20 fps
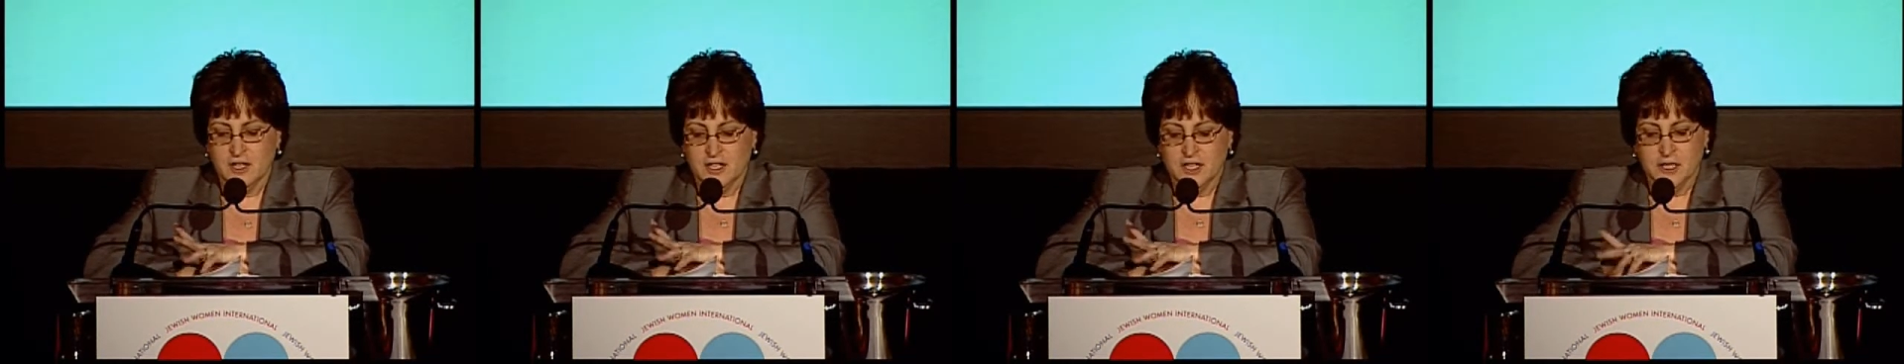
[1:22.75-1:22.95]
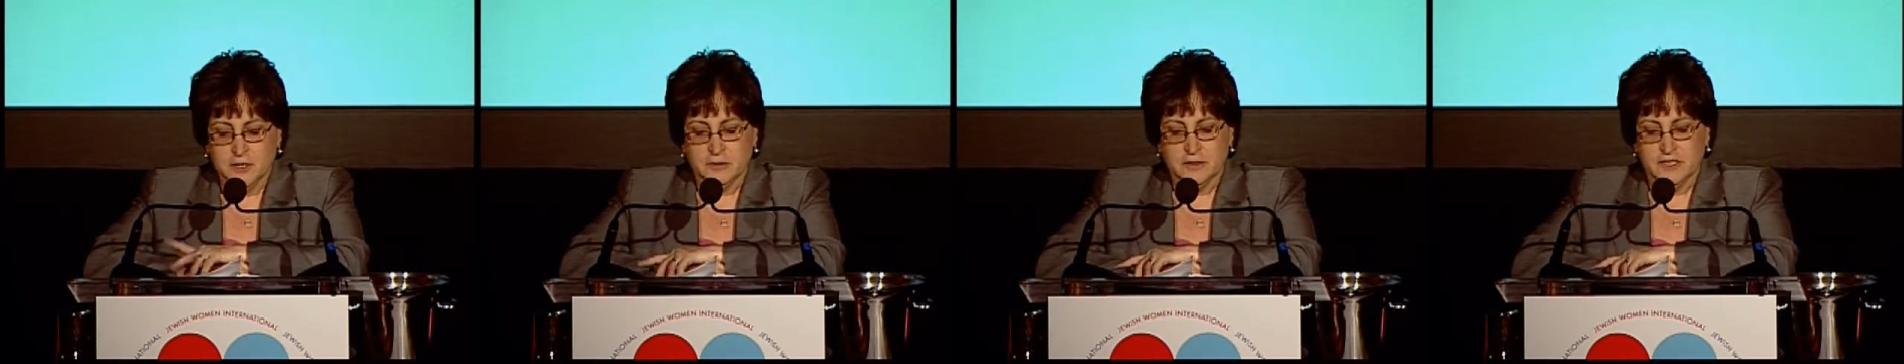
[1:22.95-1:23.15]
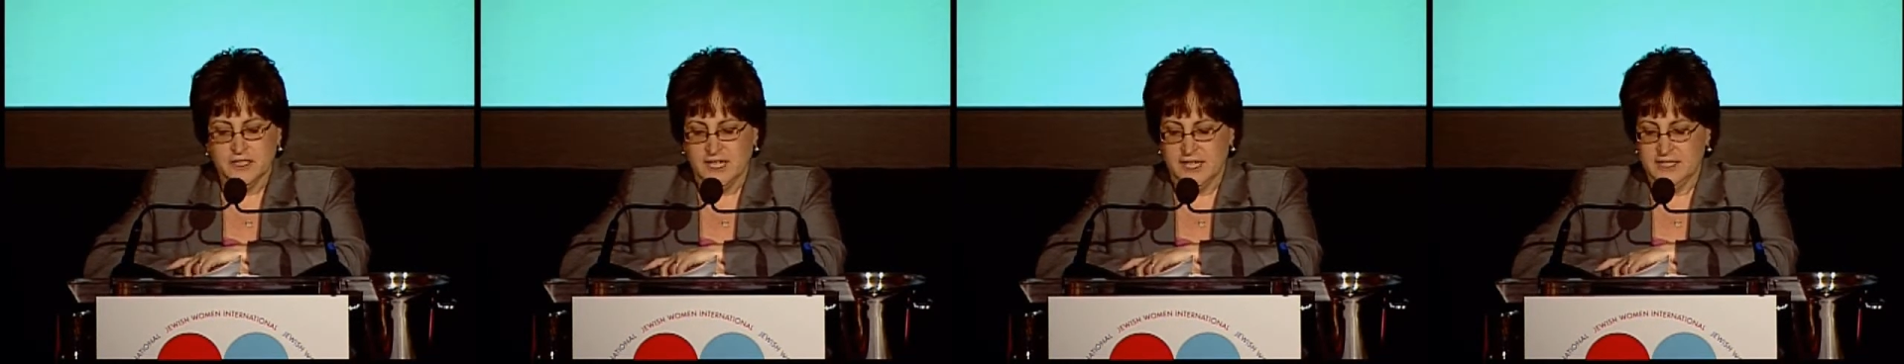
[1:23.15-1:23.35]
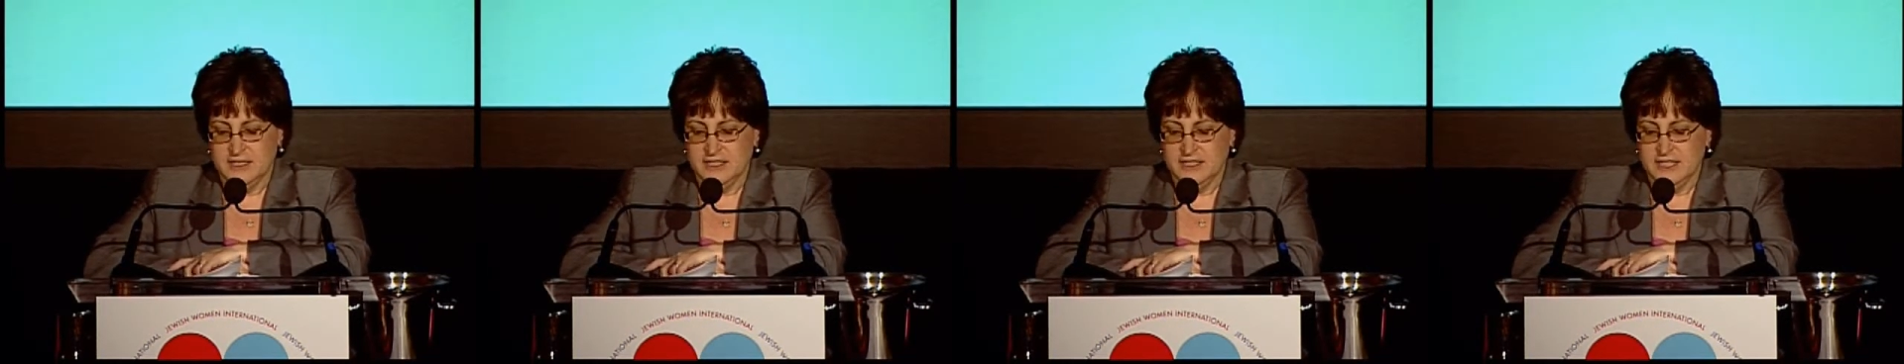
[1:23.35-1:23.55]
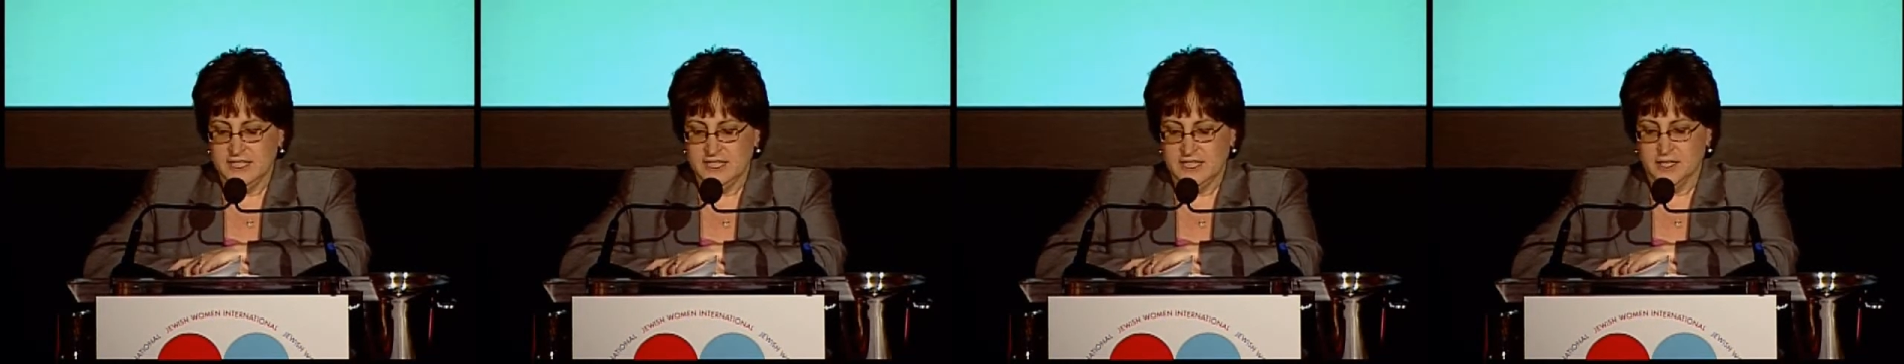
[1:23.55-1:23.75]
you will tend
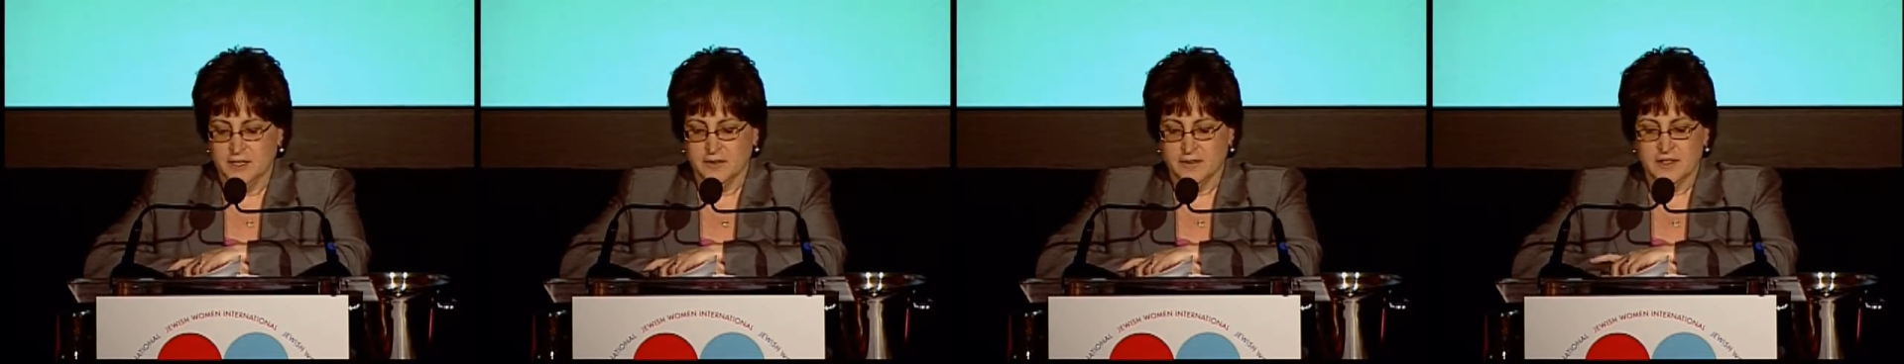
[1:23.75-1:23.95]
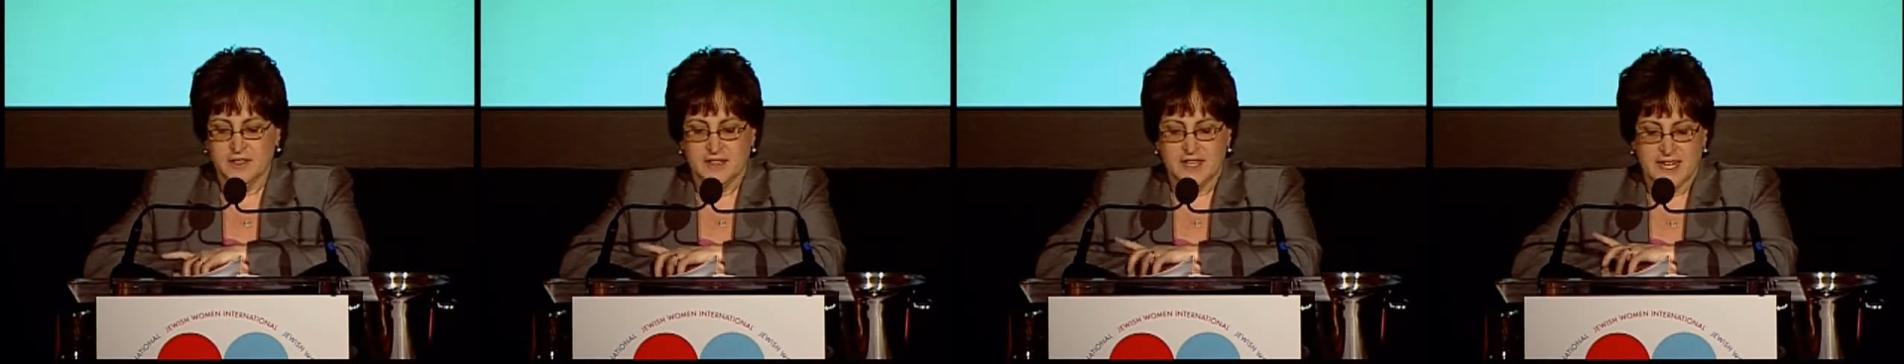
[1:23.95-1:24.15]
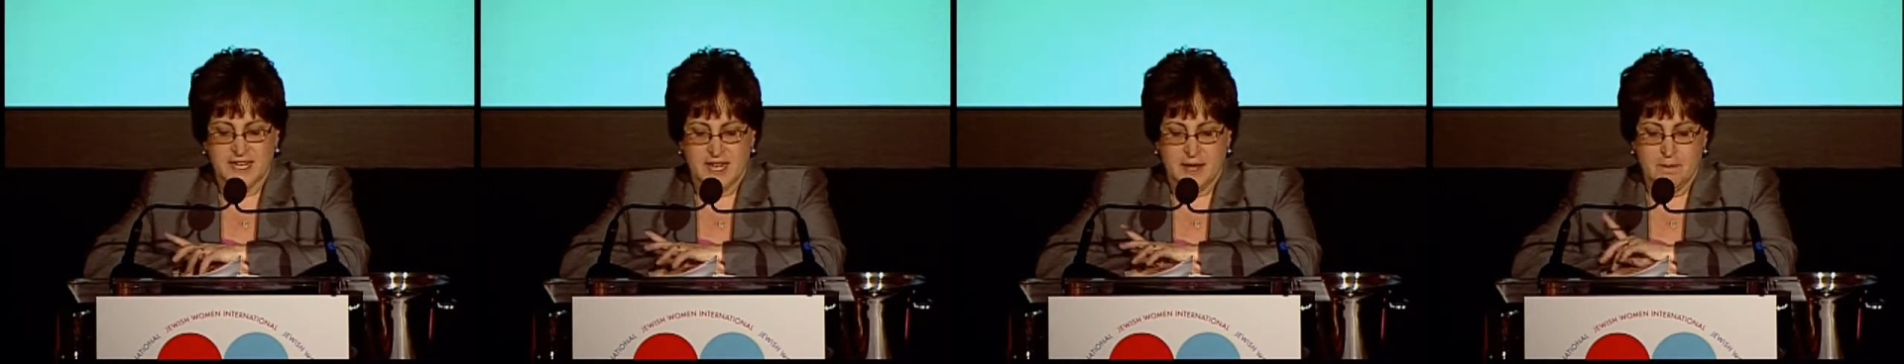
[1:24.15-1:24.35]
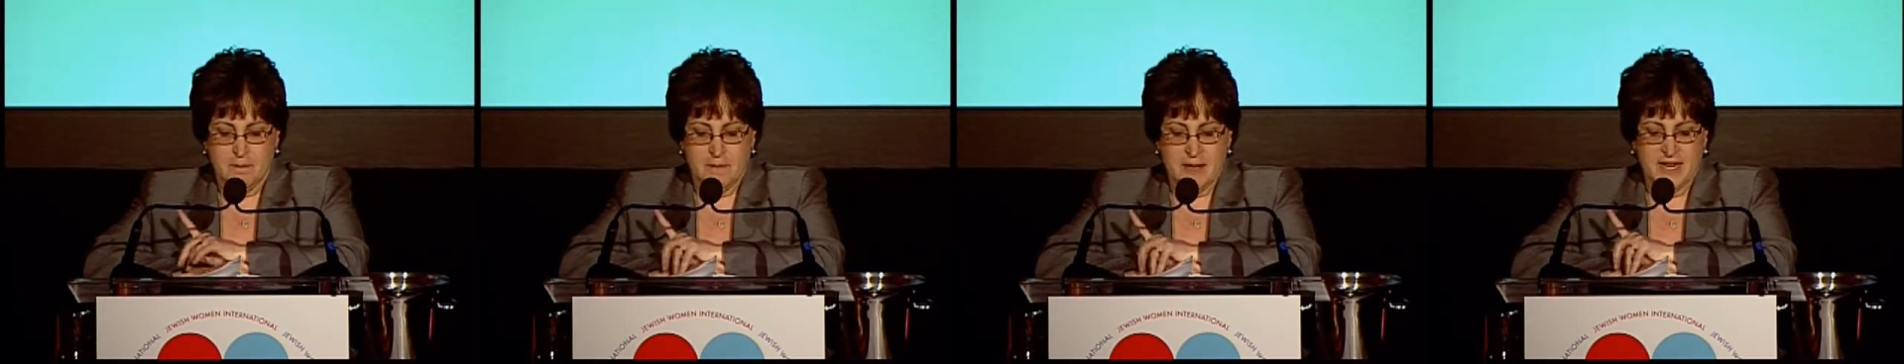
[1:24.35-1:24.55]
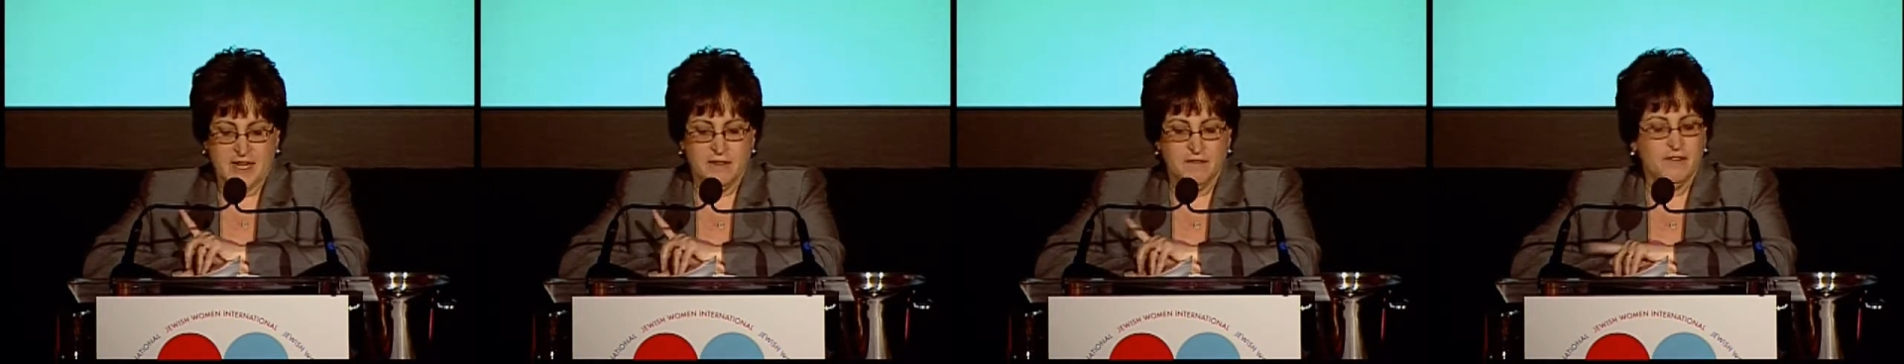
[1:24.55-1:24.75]
to hear that they get
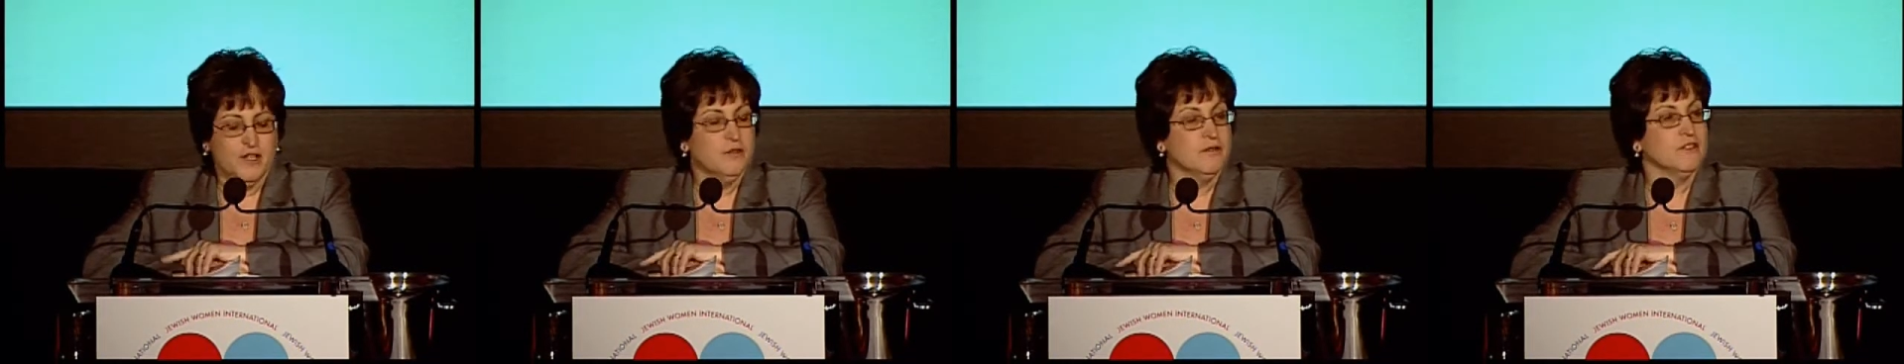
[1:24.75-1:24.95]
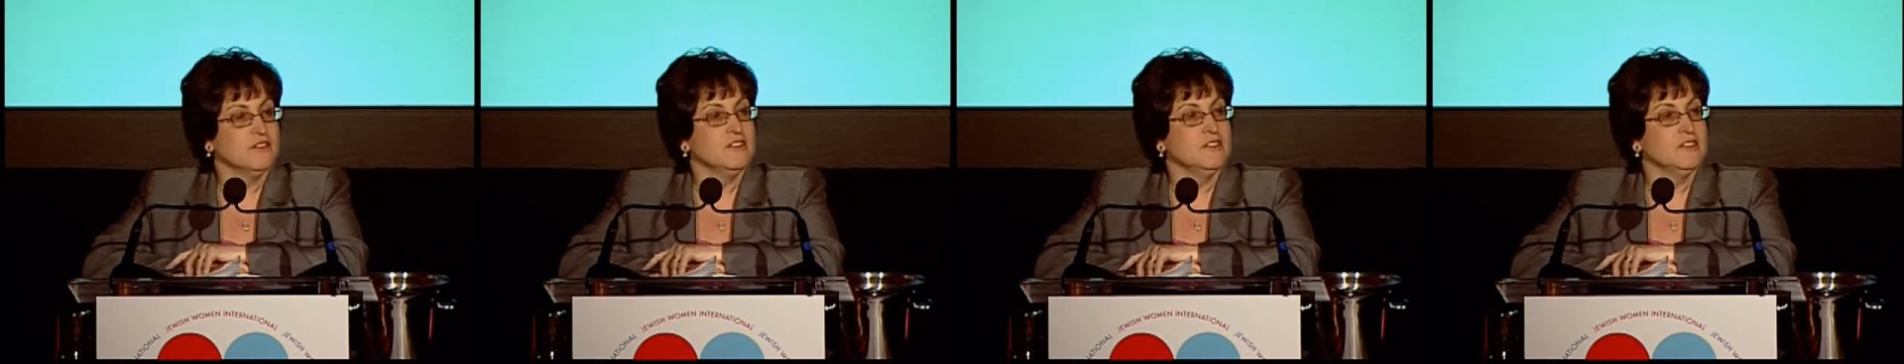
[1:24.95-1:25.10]
many fewer